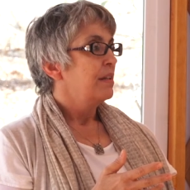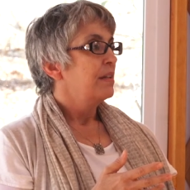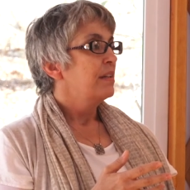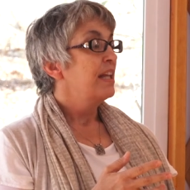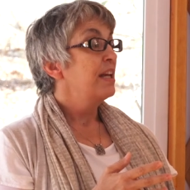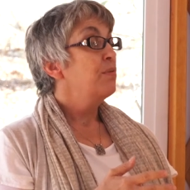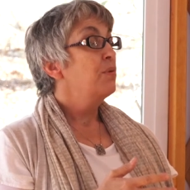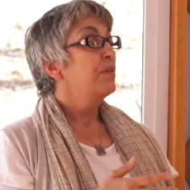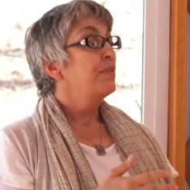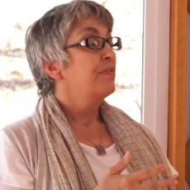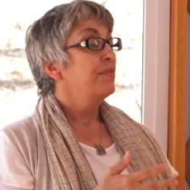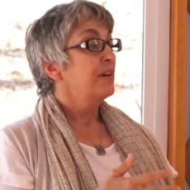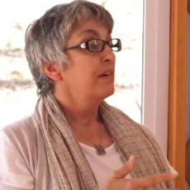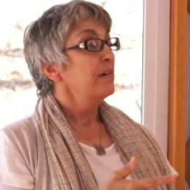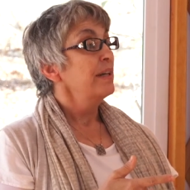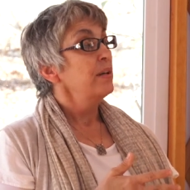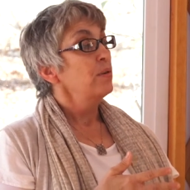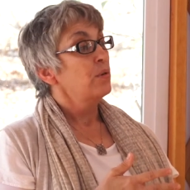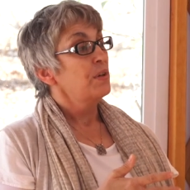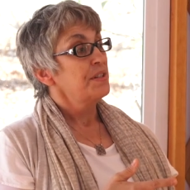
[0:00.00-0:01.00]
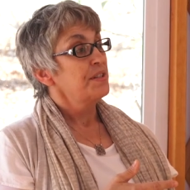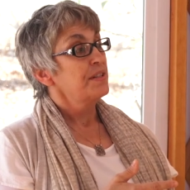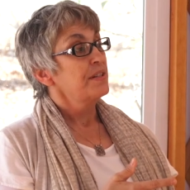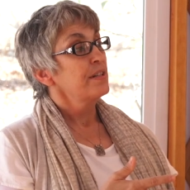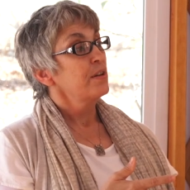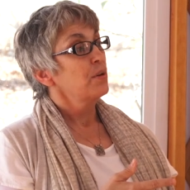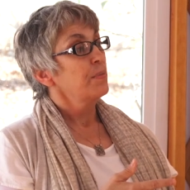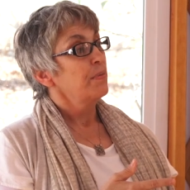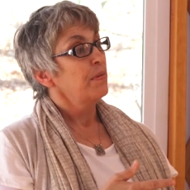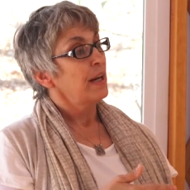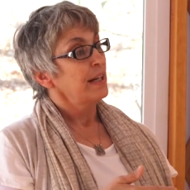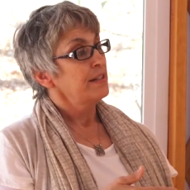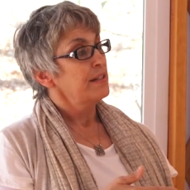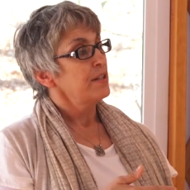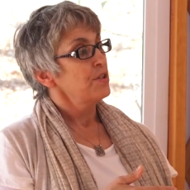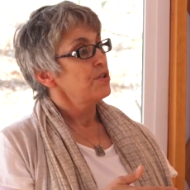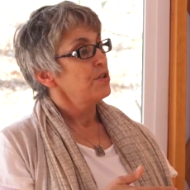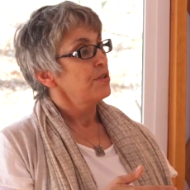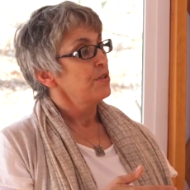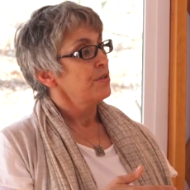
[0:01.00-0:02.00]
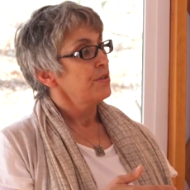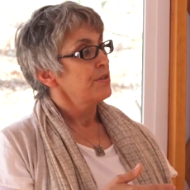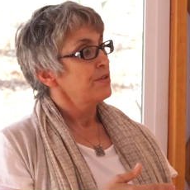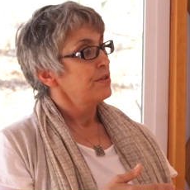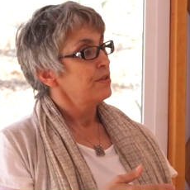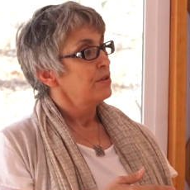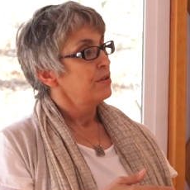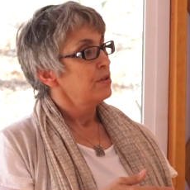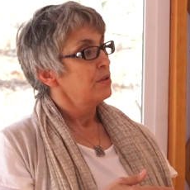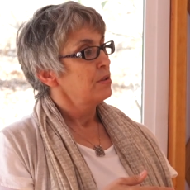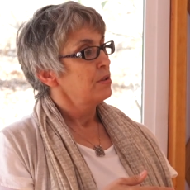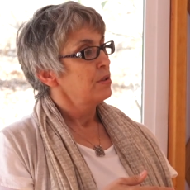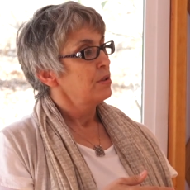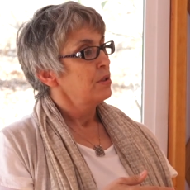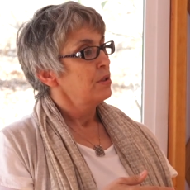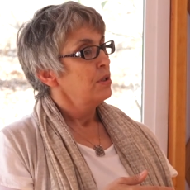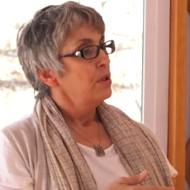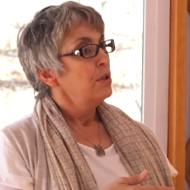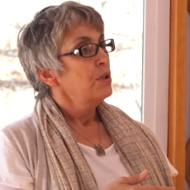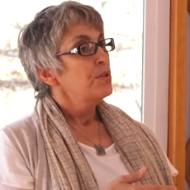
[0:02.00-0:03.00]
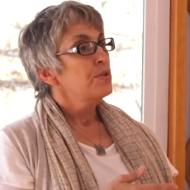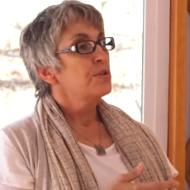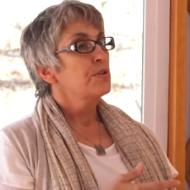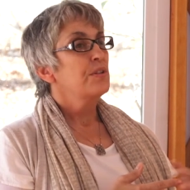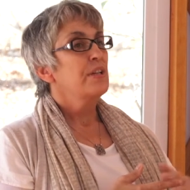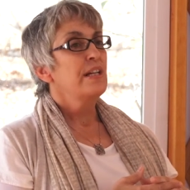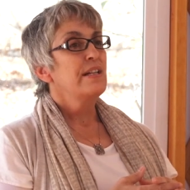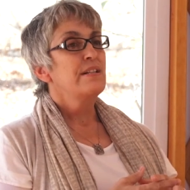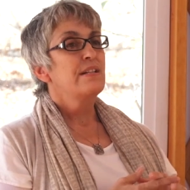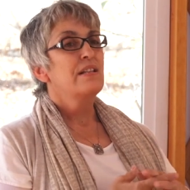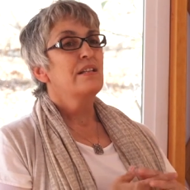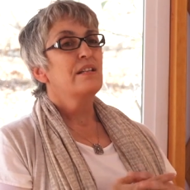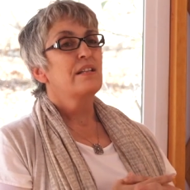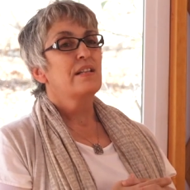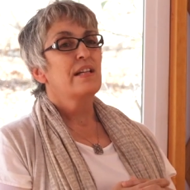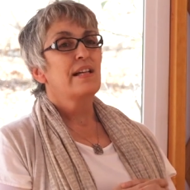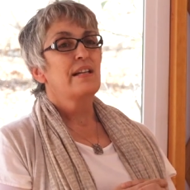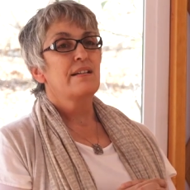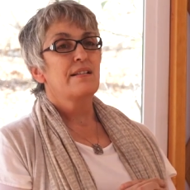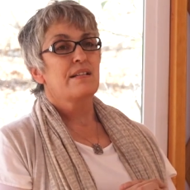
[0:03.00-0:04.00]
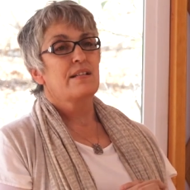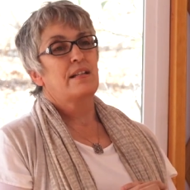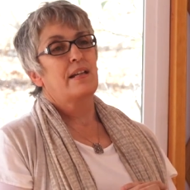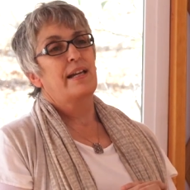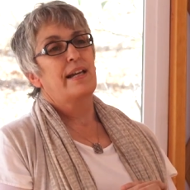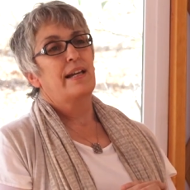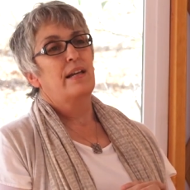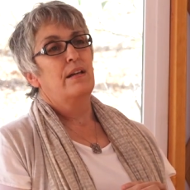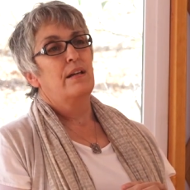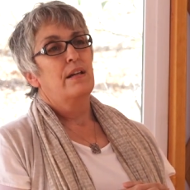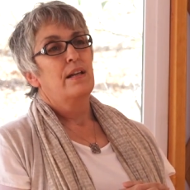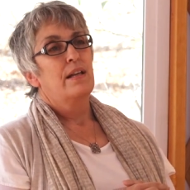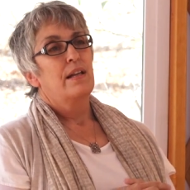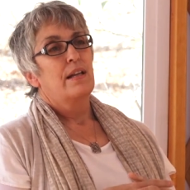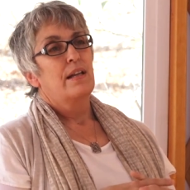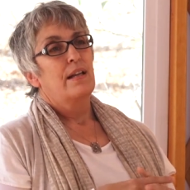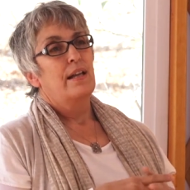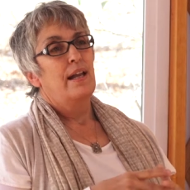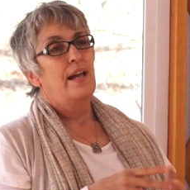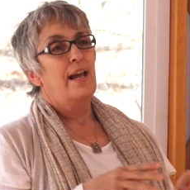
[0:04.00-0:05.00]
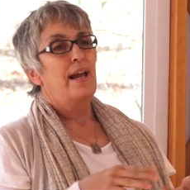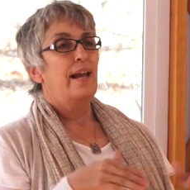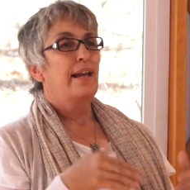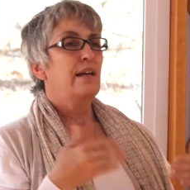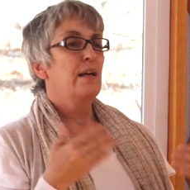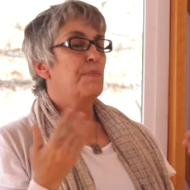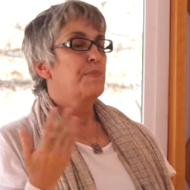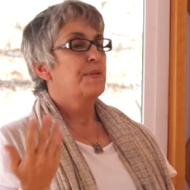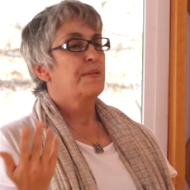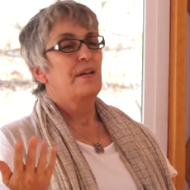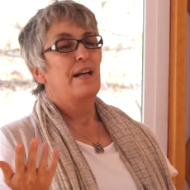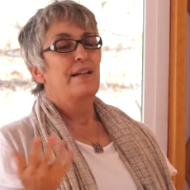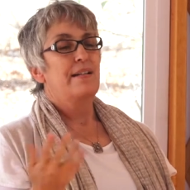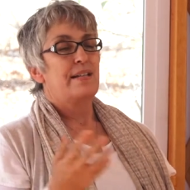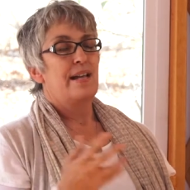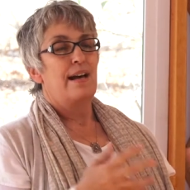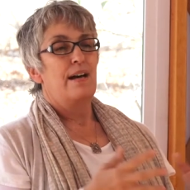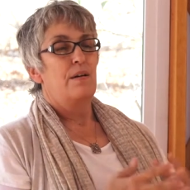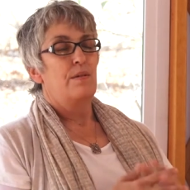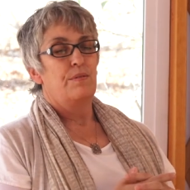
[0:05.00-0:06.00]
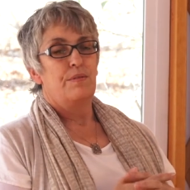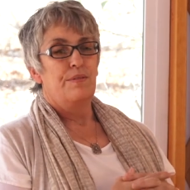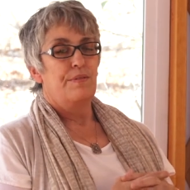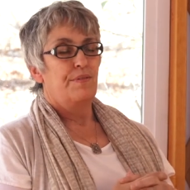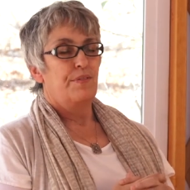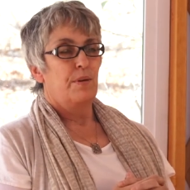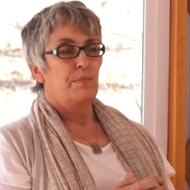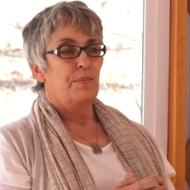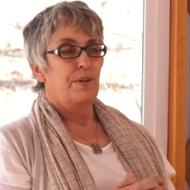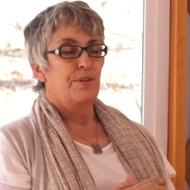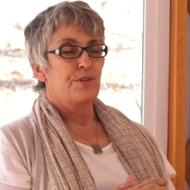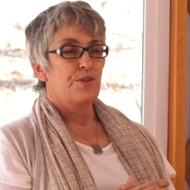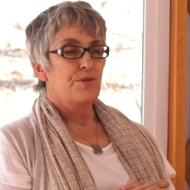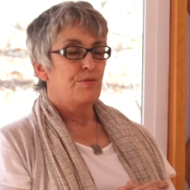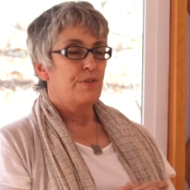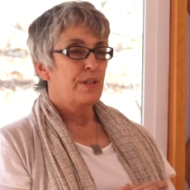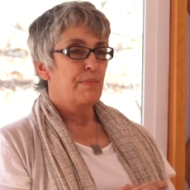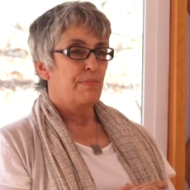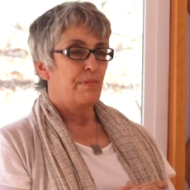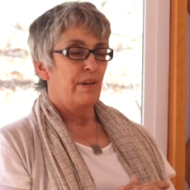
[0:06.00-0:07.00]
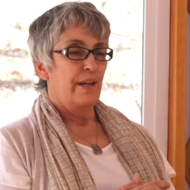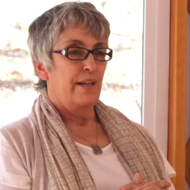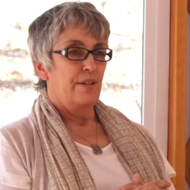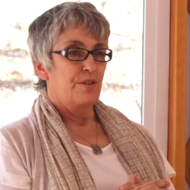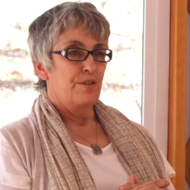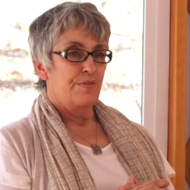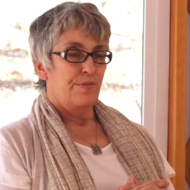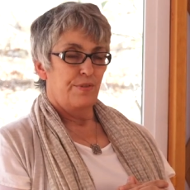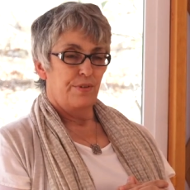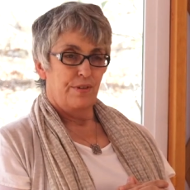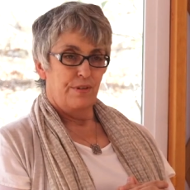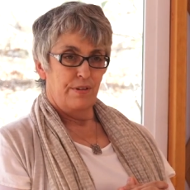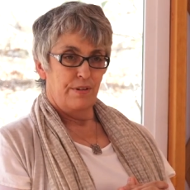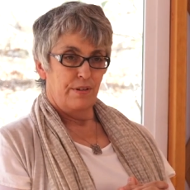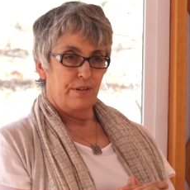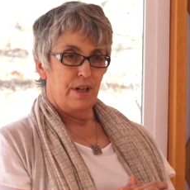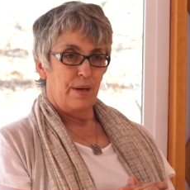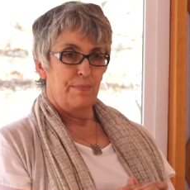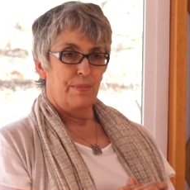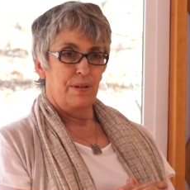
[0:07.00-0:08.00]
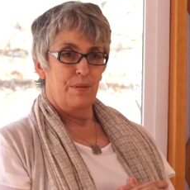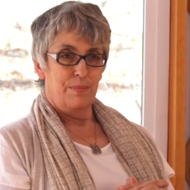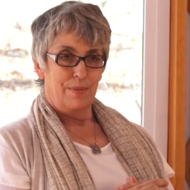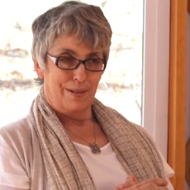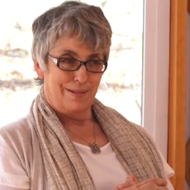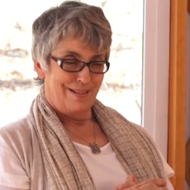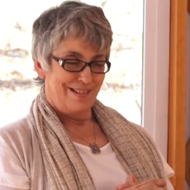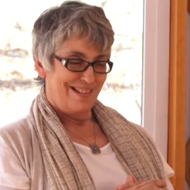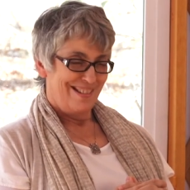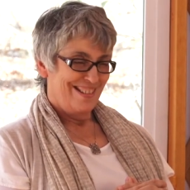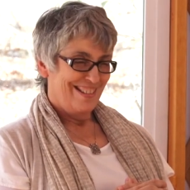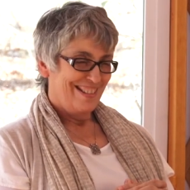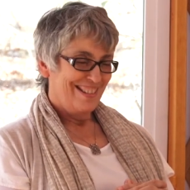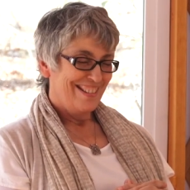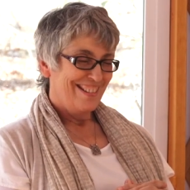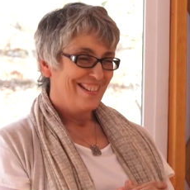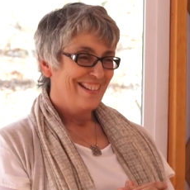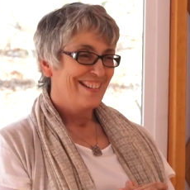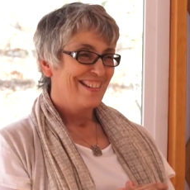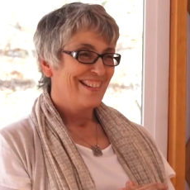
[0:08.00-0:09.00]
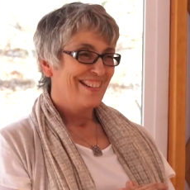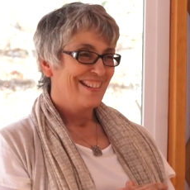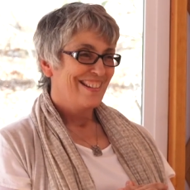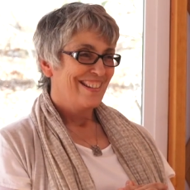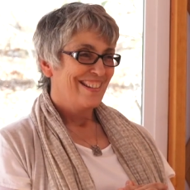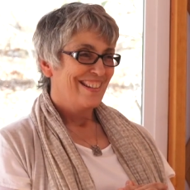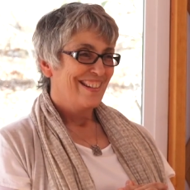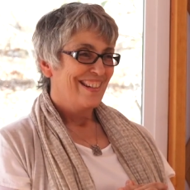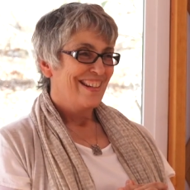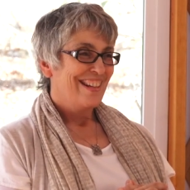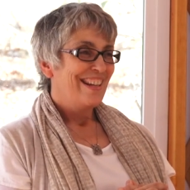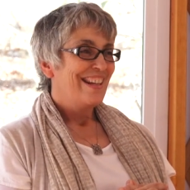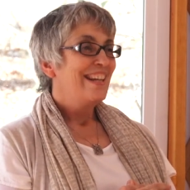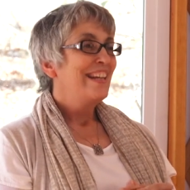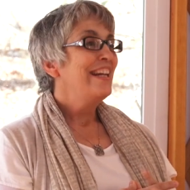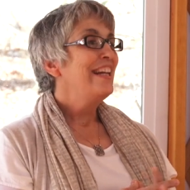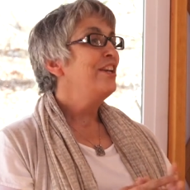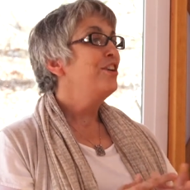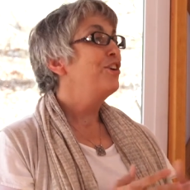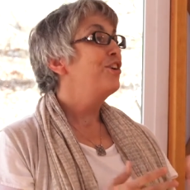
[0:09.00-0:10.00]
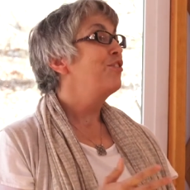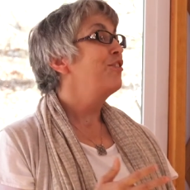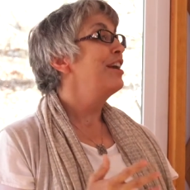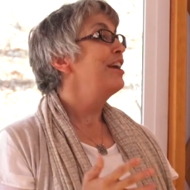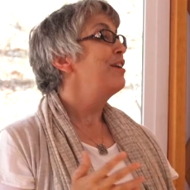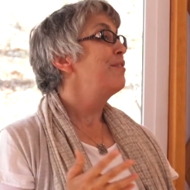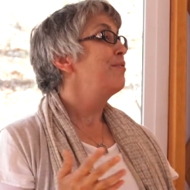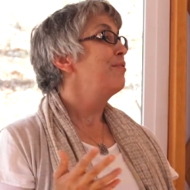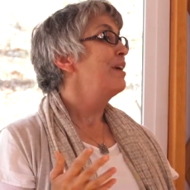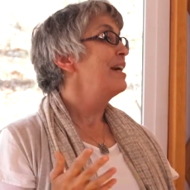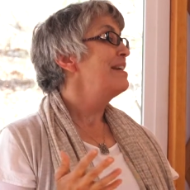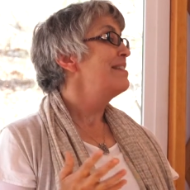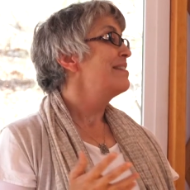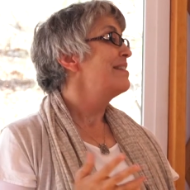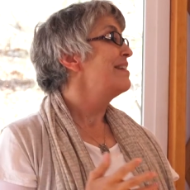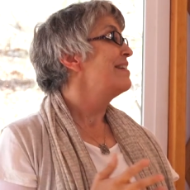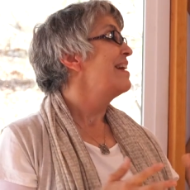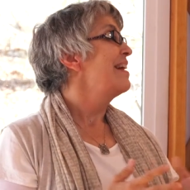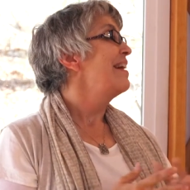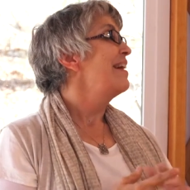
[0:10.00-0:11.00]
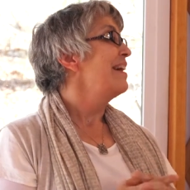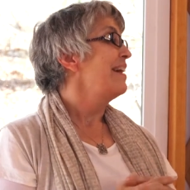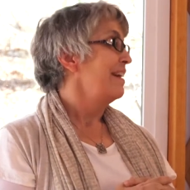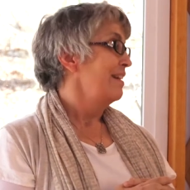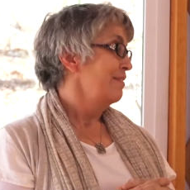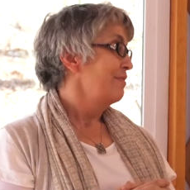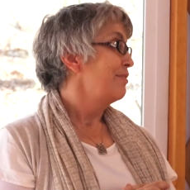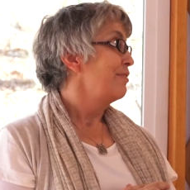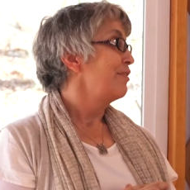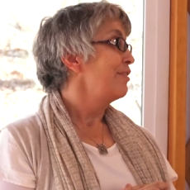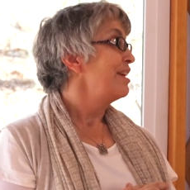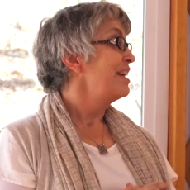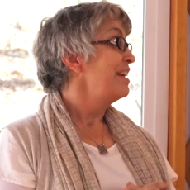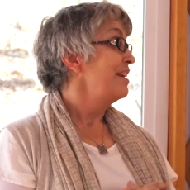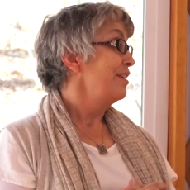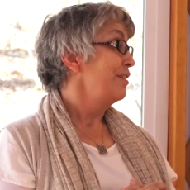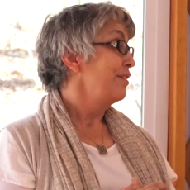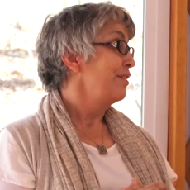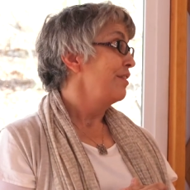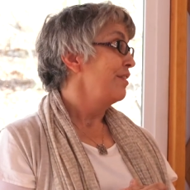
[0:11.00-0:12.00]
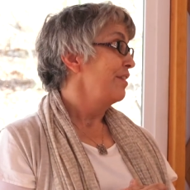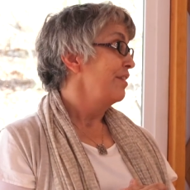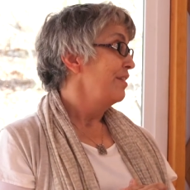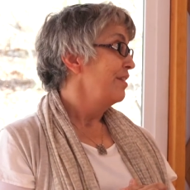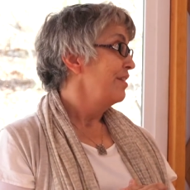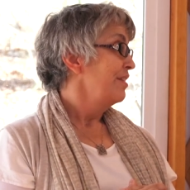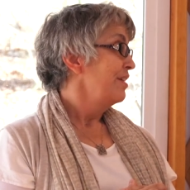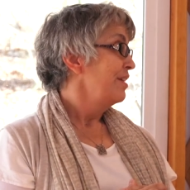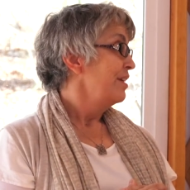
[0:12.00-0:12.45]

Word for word: They were very austere practitioners. So they did things like hang upside down from a tree branch for a couple of months. Eat a grain of rice a day for a year.